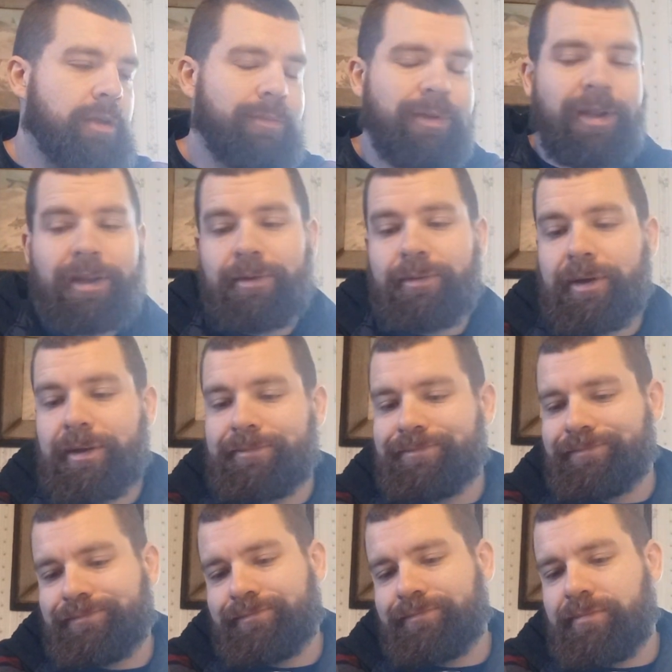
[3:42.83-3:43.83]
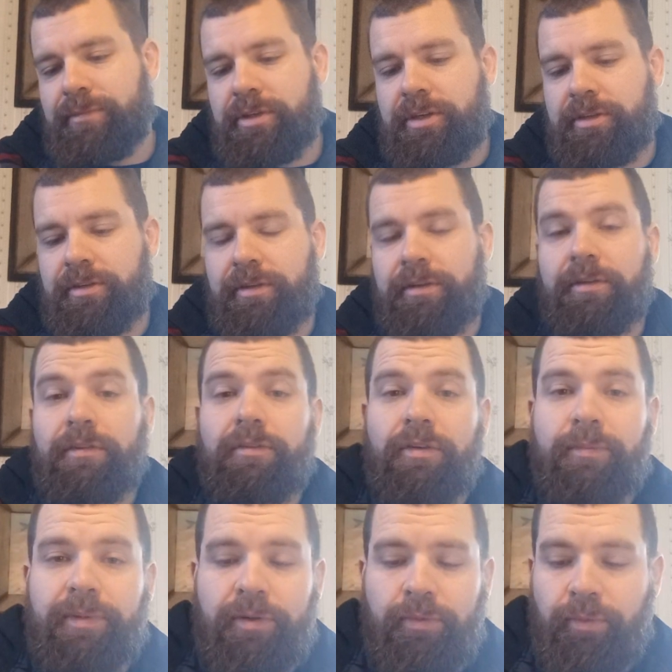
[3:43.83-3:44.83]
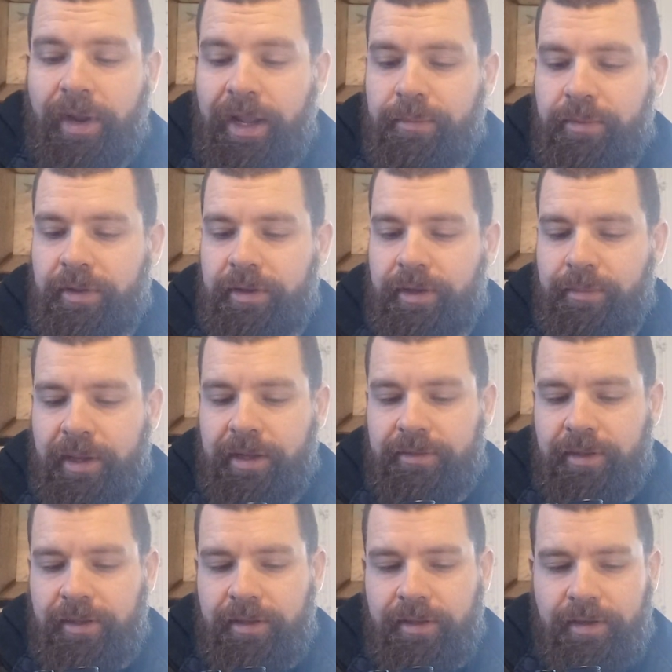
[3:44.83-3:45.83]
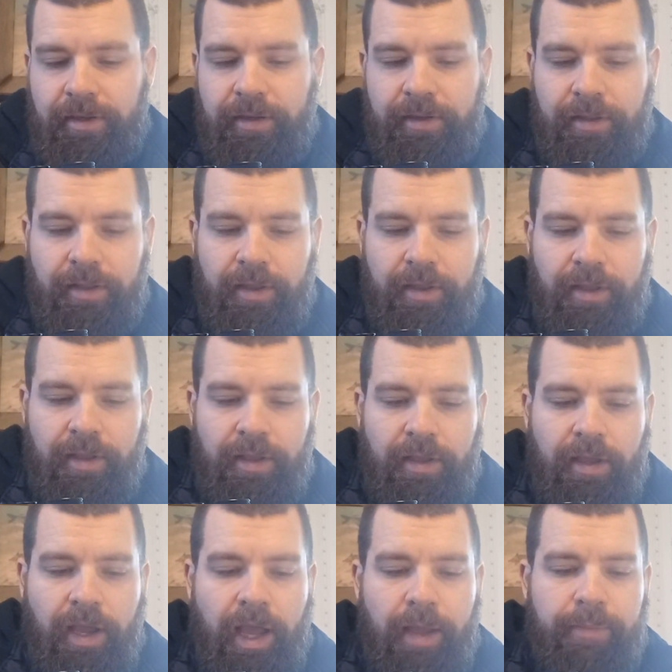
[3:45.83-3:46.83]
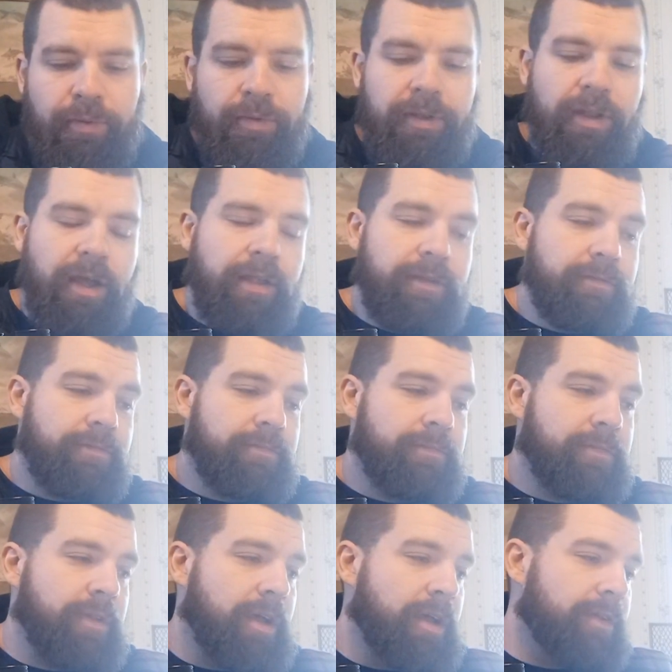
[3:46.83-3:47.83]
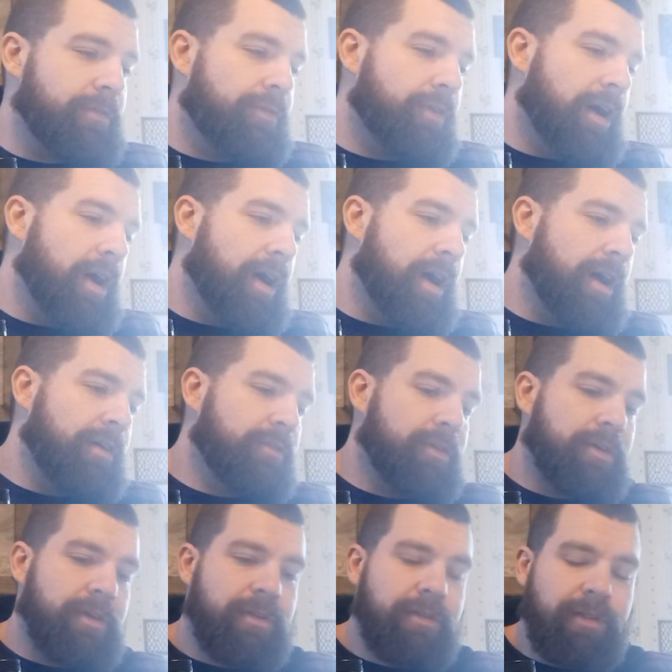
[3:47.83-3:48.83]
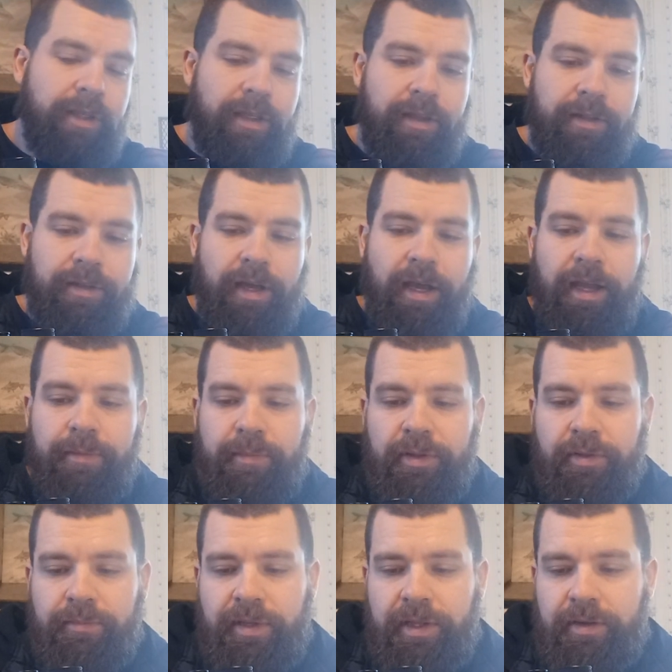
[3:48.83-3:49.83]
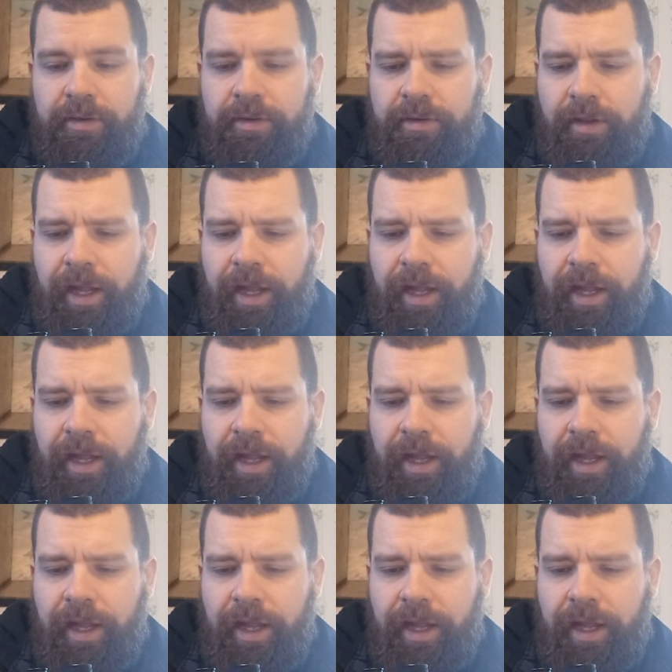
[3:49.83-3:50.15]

But anyway, just a little bit of rambling about the High Point 995 in 9 millimeter.